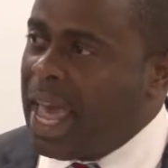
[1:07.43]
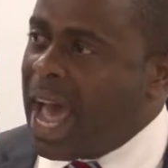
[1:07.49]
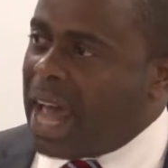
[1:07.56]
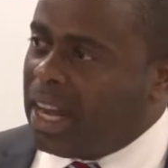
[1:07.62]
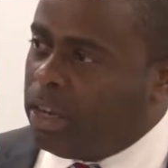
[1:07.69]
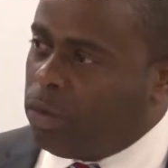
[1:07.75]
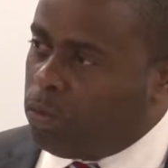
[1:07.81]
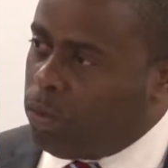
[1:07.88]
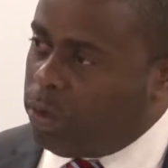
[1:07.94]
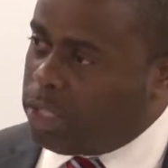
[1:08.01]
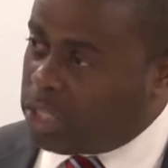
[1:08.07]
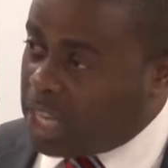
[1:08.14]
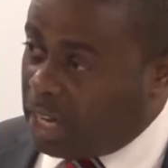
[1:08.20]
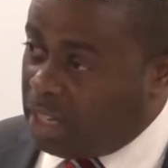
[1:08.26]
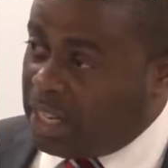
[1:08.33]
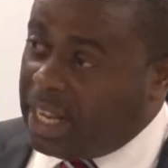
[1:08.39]
And it
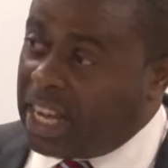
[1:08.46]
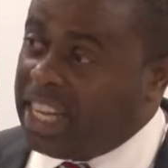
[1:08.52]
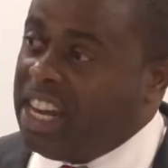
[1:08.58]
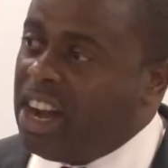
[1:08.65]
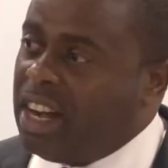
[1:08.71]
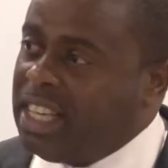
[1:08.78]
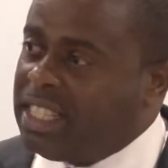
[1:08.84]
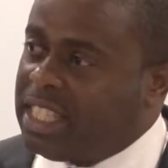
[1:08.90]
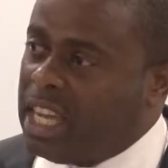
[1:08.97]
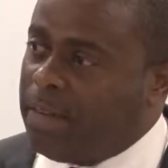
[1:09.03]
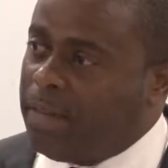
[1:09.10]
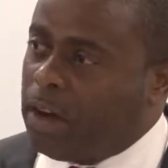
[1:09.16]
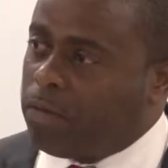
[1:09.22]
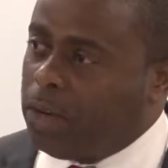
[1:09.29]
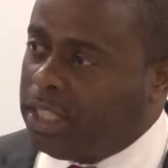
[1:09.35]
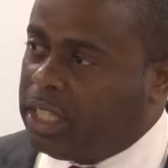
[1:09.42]
result in a yearly
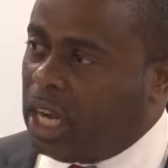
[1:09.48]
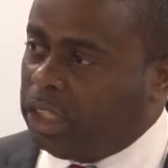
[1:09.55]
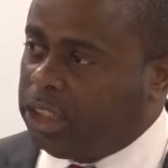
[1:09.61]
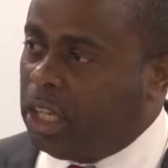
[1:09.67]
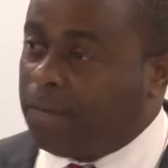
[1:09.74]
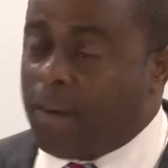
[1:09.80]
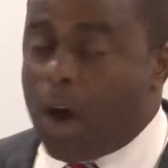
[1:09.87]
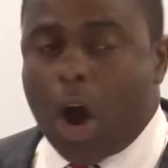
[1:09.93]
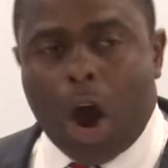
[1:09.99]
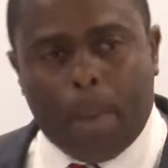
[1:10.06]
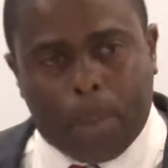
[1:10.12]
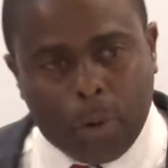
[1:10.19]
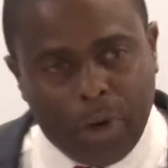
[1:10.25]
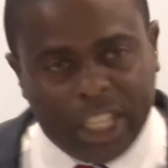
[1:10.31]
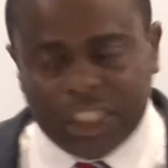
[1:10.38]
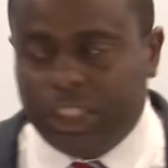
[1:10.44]
saving of reduction of
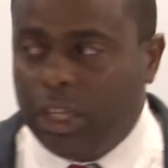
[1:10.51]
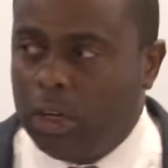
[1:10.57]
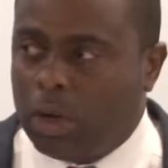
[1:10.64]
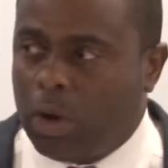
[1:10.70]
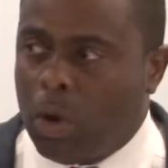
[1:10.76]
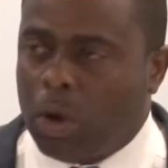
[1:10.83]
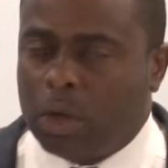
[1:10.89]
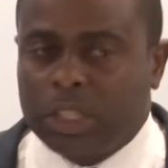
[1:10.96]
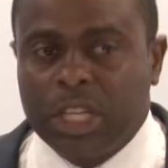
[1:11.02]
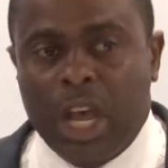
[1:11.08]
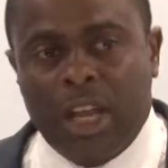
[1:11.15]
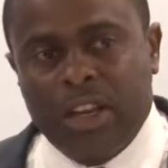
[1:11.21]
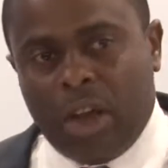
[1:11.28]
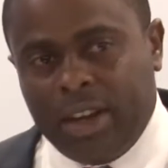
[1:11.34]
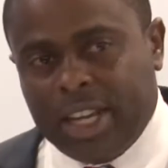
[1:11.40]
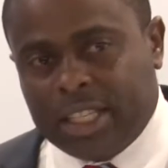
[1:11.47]
operational costs,
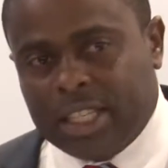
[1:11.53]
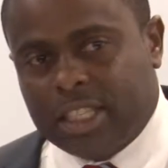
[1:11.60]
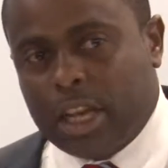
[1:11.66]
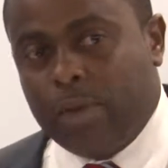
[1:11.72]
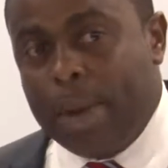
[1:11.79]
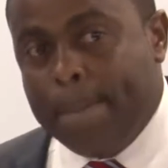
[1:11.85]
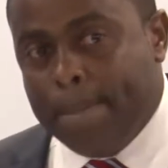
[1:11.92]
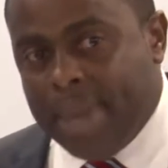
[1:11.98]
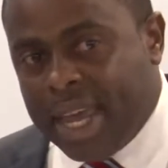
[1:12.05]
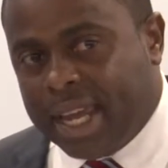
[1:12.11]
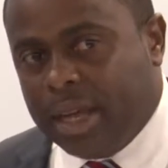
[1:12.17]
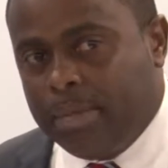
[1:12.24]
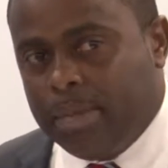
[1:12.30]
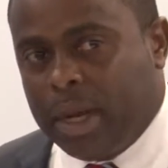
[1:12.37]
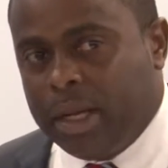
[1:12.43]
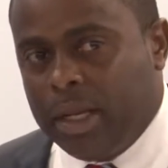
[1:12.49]
not necessarily
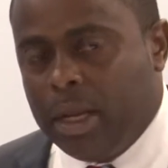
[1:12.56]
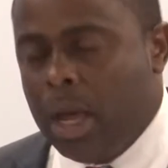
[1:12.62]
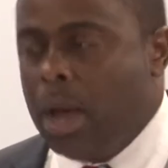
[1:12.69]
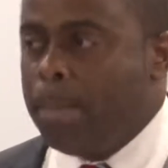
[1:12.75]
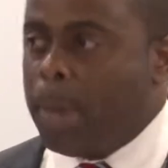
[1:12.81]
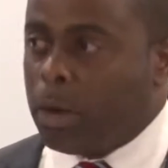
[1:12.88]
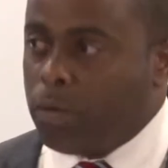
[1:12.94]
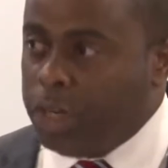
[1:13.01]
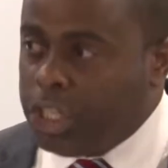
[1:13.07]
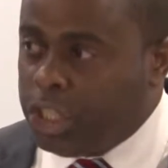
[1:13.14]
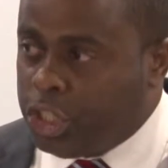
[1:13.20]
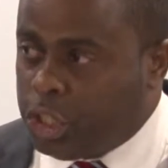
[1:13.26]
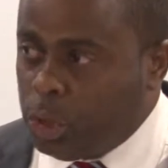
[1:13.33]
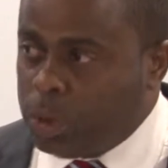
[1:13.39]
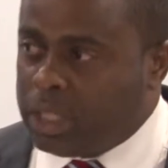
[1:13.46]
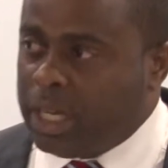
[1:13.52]
making money, but
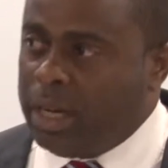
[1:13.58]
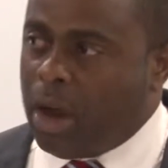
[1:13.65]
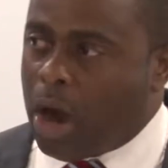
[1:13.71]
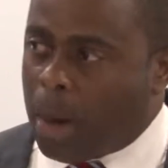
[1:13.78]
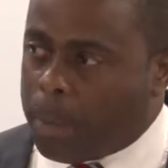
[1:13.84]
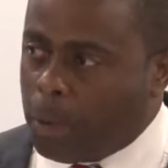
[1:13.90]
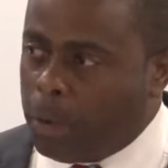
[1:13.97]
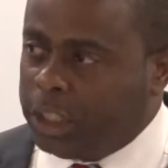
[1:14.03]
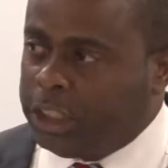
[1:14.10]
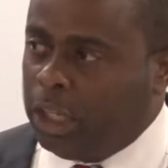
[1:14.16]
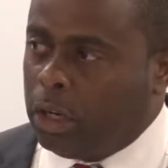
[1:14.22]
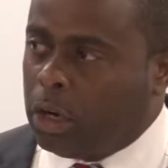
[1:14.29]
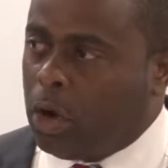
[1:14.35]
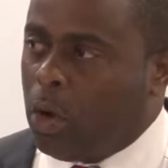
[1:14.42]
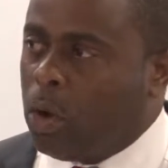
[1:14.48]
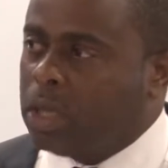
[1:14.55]
reducing operational
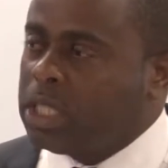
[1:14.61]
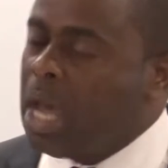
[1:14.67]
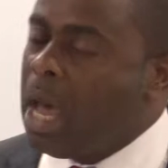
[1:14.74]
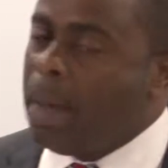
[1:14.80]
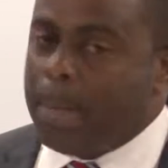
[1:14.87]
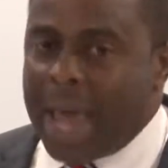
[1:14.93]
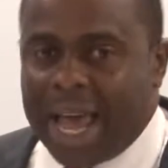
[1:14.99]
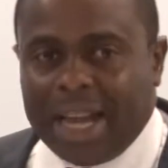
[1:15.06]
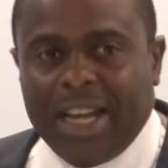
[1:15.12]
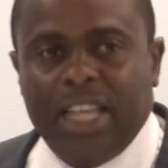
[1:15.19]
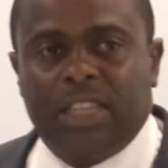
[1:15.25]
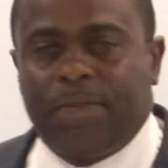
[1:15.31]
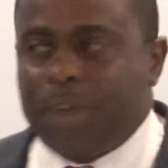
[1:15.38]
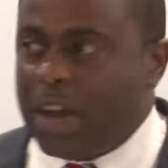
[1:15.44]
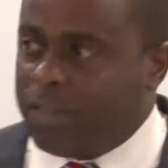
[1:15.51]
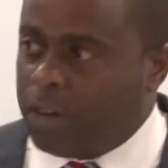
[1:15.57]
costs by at
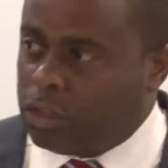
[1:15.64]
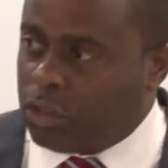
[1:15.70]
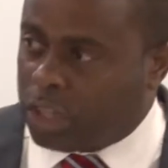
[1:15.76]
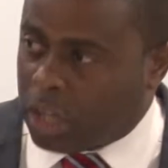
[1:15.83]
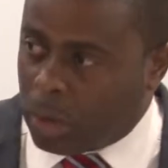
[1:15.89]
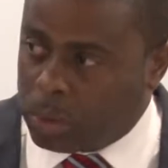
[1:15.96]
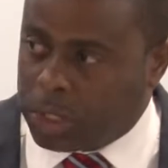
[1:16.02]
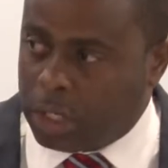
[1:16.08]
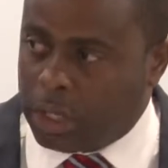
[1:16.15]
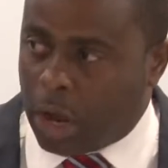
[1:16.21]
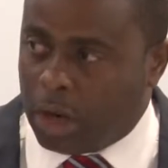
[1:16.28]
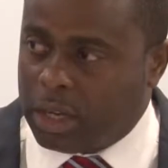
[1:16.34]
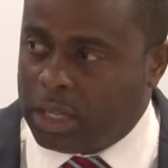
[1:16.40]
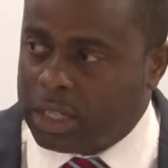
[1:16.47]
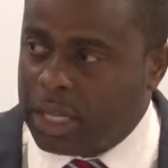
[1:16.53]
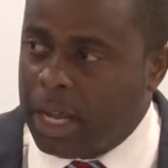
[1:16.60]
least
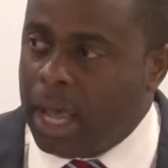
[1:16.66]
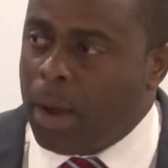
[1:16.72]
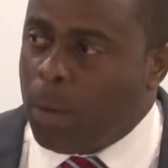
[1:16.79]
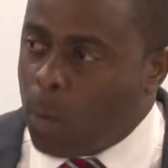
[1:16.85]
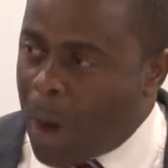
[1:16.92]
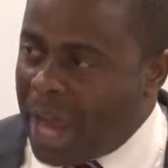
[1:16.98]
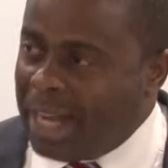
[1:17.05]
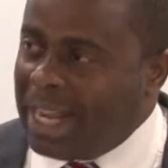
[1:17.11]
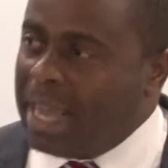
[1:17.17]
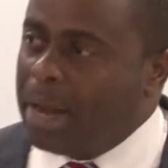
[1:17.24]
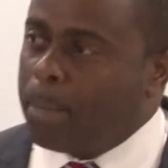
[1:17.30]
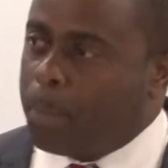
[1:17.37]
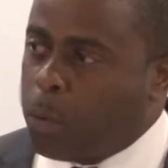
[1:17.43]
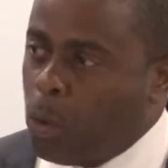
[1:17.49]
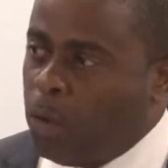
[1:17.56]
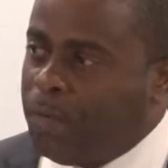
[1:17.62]
$500,000 while
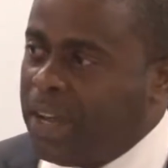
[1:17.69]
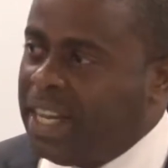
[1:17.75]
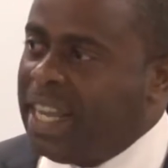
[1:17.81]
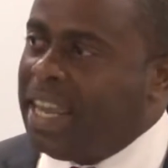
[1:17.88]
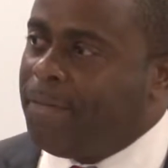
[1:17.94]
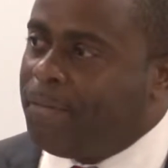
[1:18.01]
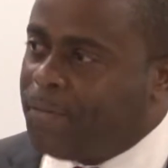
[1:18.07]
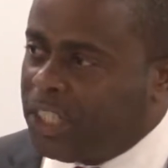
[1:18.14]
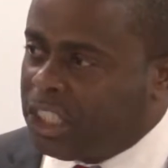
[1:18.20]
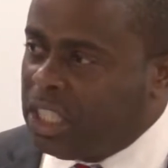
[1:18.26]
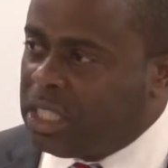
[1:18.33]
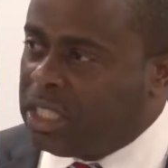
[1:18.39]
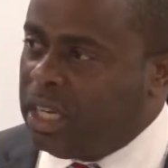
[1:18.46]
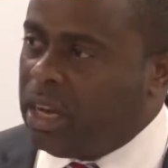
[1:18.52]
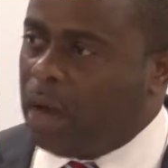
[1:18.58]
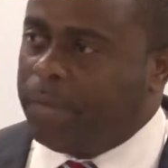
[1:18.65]
improving the
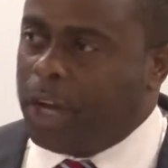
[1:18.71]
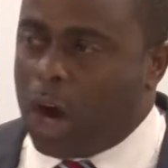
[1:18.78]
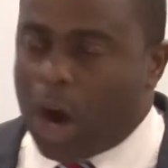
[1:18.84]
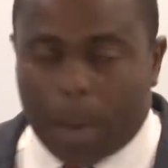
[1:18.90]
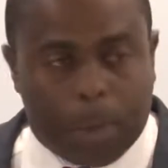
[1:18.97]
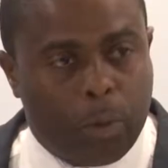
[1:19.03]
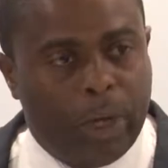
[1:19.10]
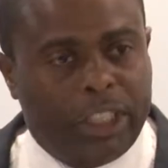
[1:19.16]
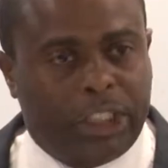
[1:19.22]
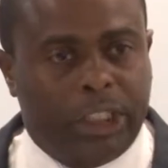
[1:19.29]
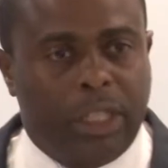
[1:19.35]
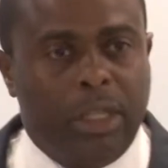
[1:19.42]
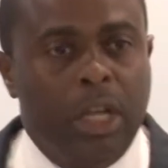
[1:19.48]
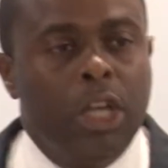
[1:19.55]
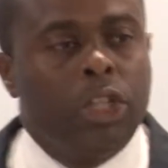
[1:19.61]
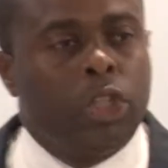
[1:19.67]
efficiency of the
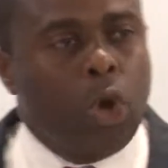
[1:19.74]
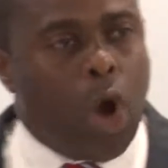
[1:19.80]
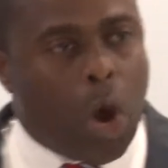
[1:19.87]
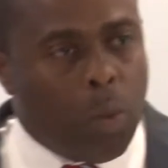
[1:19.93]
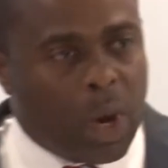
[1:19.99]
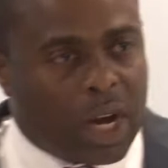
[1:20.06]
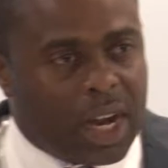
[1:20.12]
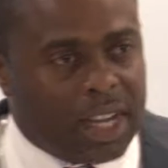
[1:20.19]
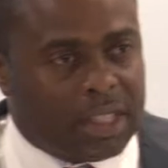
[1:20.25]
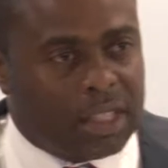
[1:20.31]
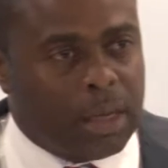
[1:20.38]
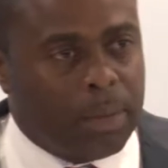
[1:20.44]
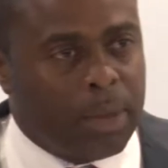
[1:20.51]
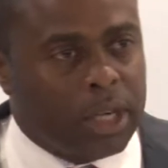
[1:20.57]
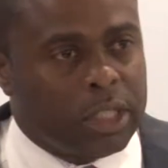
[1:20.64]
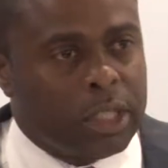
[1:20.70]
operation to our
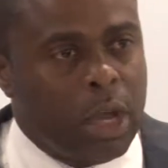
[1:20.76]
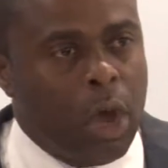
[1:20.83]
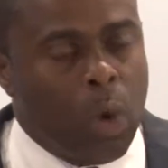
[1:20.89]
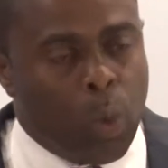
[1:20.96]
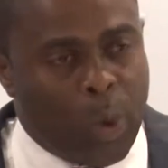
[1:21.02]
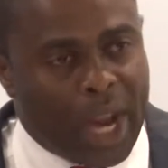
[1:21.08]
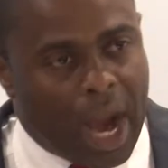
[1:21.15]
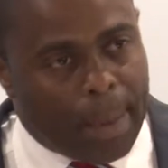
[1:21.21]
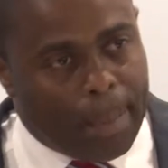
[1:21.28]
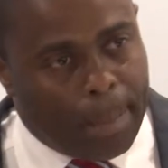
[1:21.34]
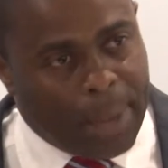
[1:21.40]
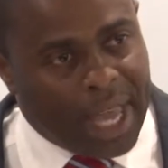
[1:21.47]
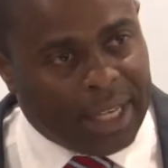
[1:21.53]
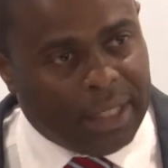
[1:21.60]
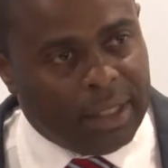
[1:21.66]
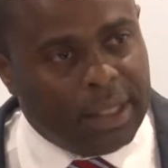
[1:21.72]
customers. We are
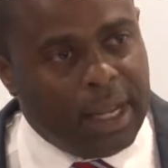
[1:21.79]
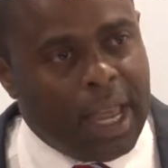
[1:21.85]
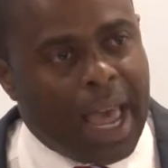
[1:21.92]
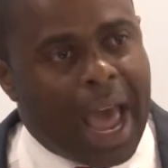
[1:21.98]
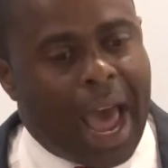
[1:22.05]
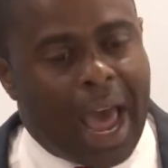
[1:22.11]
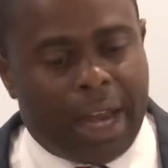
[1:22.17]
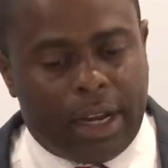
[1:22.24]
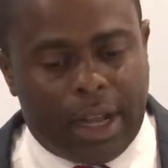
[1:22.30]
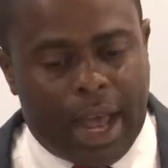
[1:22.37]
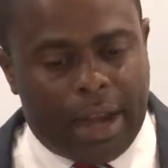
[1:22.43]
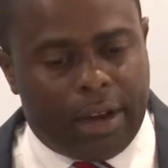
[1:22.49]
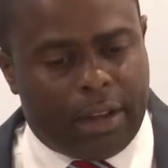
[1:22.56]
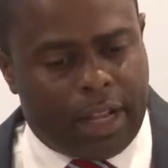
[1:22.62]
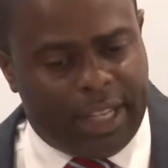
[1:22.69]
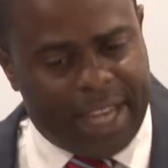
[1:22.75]
bent,
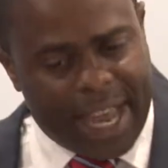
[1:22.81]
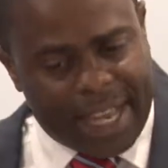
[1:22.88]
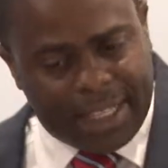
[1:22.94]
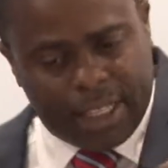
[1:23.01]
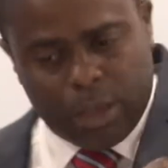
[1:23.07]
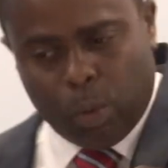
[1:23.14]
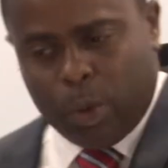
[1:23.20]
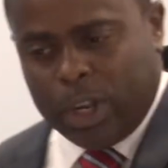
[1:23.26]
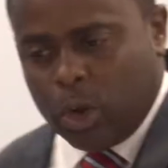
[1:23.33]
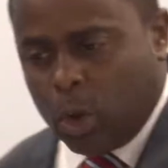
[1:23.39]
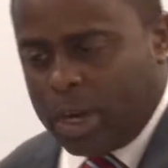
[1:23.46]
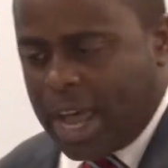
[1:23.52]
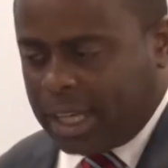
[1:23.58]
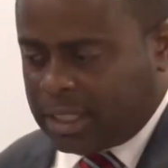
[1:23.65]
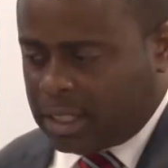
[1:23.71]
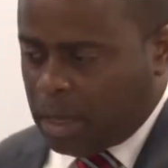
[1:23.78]
and yes, we know
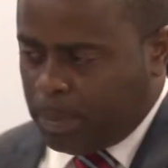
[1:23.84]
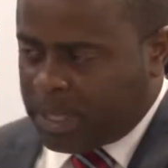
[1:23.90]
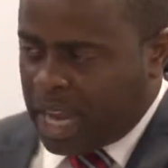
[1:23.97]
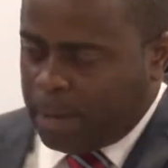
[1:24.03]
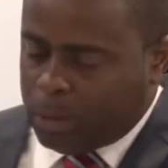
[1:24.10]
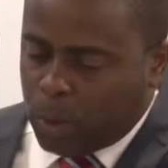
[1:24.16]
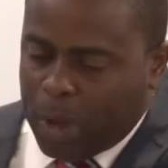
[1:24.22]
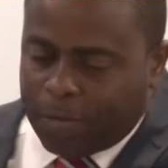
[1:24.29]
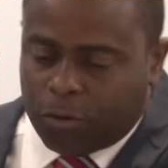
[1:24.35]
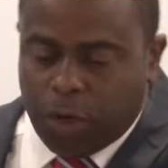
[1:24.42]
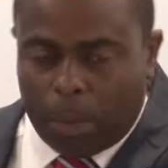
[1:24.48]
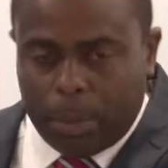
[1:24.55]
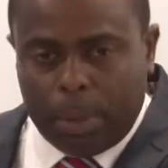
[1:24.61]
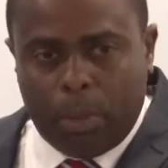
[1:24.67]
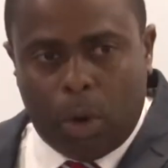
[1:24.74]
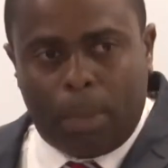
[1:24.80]
that sometimes we have
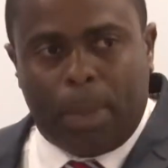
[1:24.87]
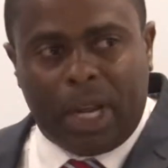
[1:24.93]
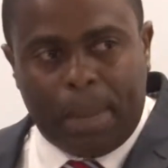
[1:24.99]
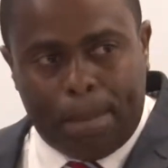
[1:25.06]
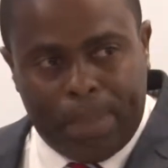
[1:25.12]
dropped the ball, but the